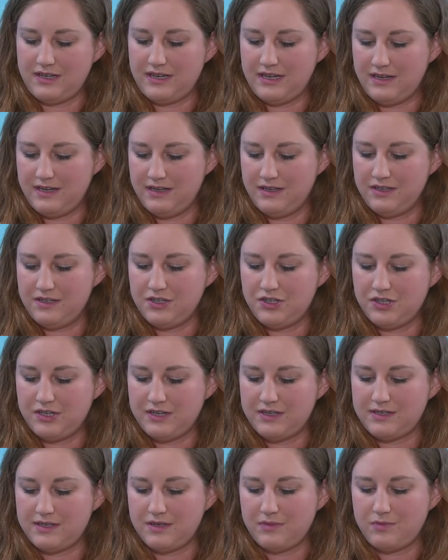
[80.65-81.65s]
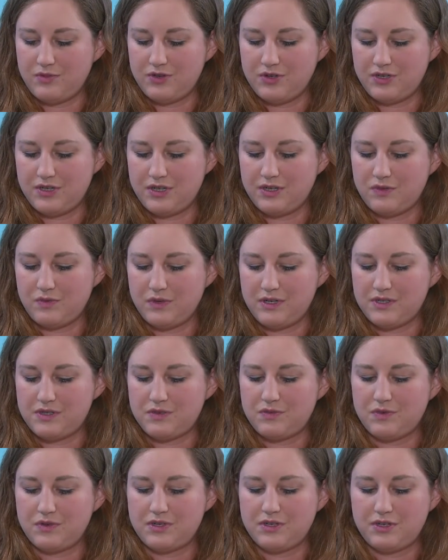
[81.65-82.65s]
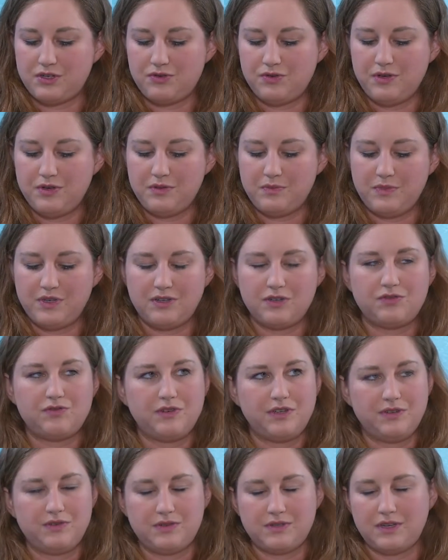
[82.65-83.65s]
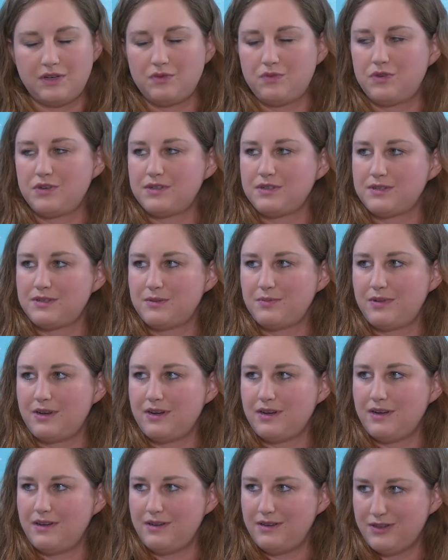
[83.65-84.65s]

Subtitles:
in the GIZ project Wastewater Treatment, Reuse and Water Supply in